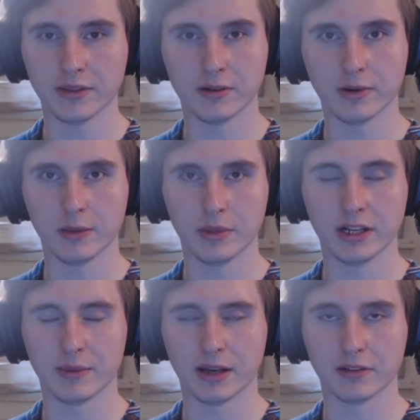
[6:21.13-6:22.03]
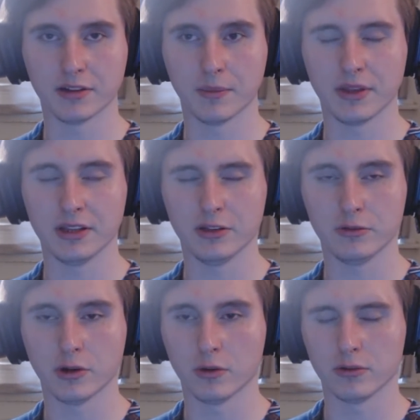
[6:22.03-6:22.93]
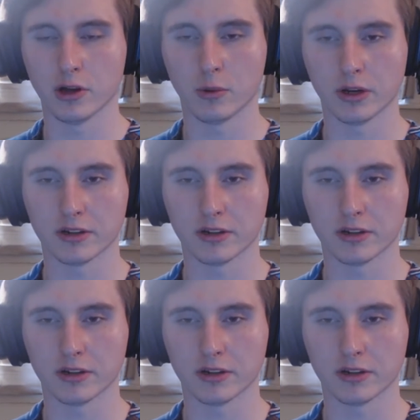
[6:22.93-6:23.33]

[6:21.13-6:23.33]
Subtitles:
there rambling about something you don't know what